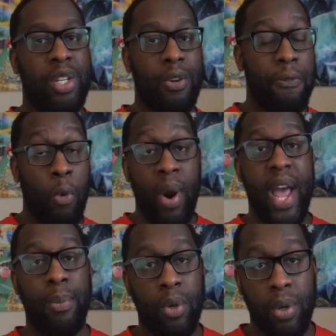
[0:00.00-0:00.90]
for
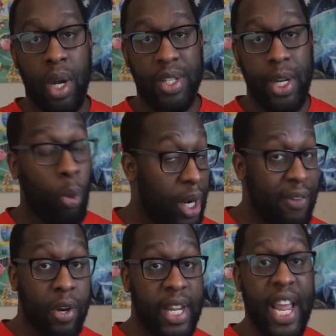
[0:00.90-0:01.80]
Animal Crossing.
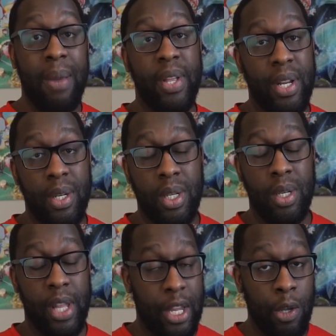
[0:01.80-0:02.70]
Whatever game that is
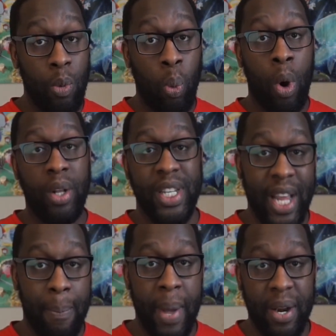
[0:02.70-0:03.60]
that you want to
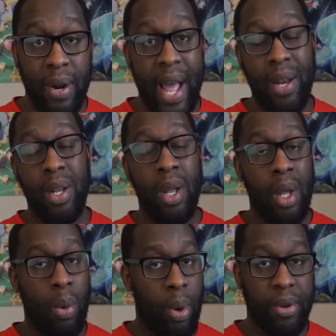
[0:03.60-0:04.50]
get better at,
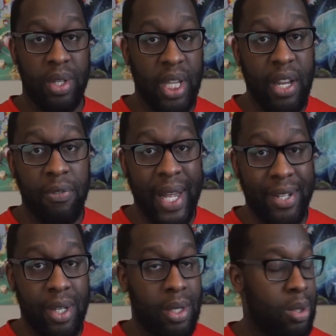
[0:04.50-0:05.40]
whether it's League of
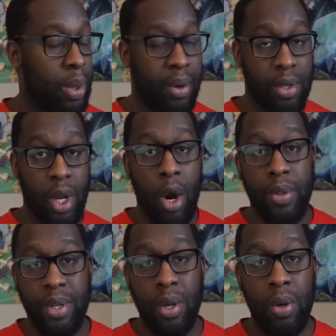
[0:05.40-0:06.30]
Legends, whether it's
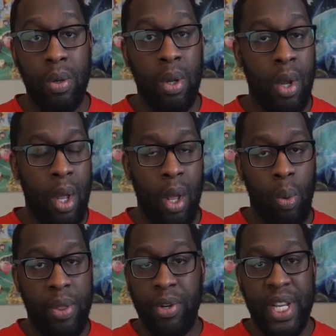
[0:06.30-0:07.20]
Hearthstone,
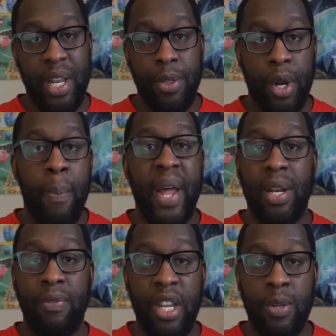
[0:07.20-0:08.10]
whether it's any other
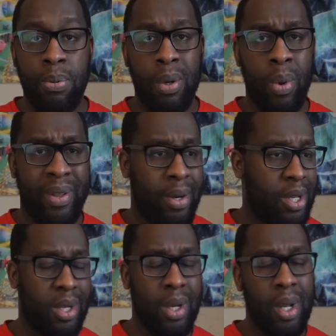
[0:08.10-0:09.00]
competitive esport, whether
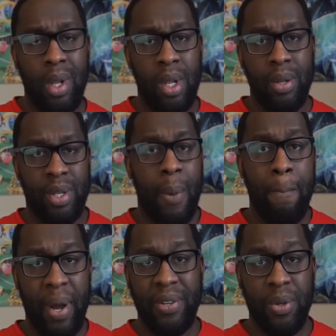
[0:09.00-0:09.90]
it's some
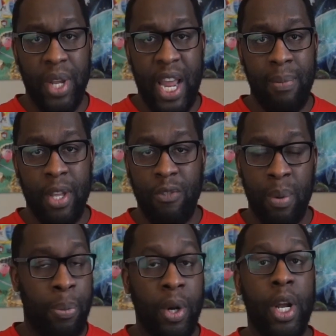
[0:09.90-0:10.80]
puzzle game that you've been
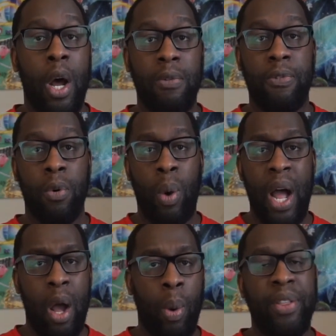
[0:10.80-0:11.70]
putting off for a
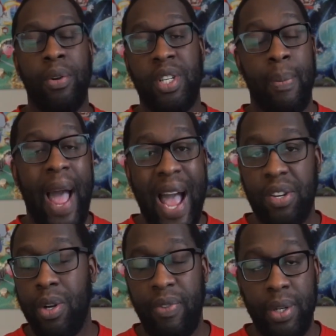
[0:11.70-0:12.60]
while, whether it's some
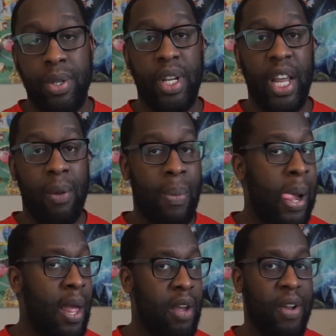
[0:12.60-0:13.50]
action adventure game,
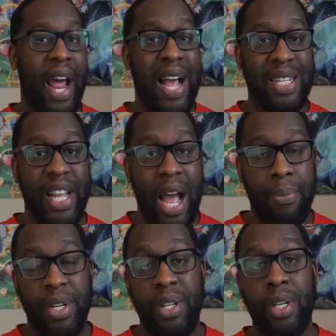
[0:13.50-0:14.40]
if it has the
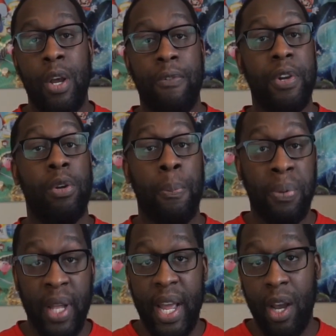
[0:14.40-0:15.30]
options for you to
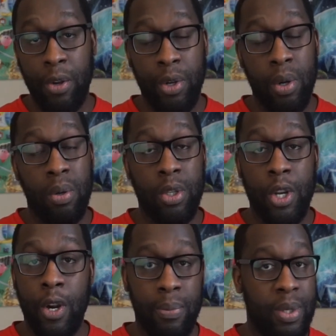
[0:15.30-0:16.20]
play on your own
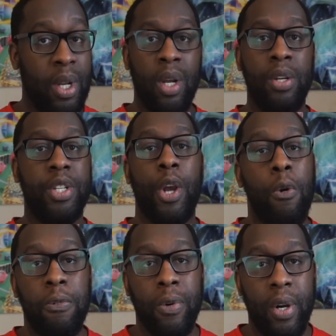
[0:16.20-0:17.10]
terms, just go
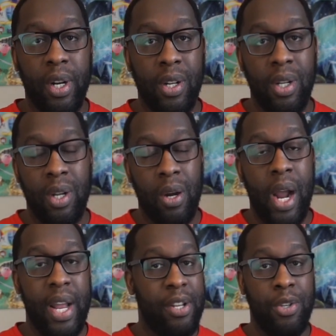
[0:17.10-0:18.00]
for it. All
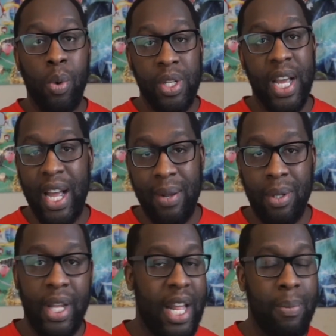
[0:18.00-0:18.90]
right, it's your time. Don't
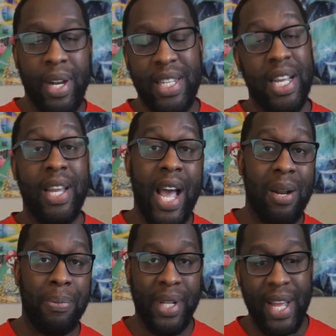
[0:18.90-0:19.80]
let anybody tell you how to
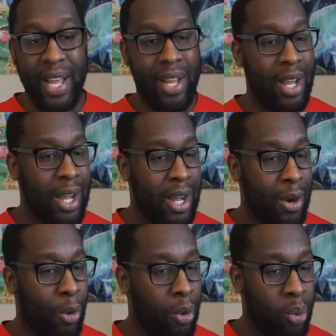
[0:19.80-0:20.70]
play
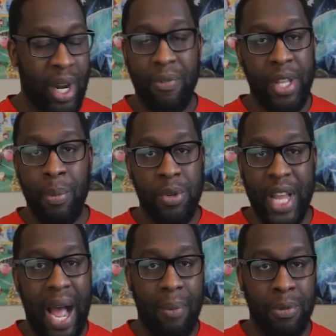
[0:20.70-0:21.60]
or whatever the most
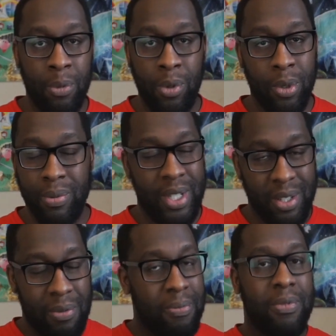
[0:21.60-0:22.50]
optimal, or just
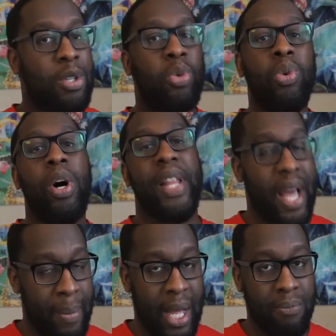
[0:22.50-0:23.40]
screw all
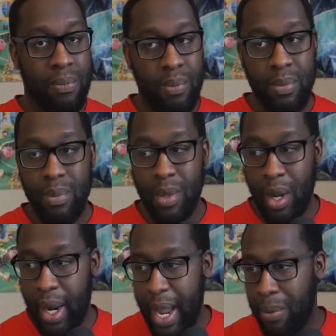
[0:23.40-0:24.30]
that, man. All right.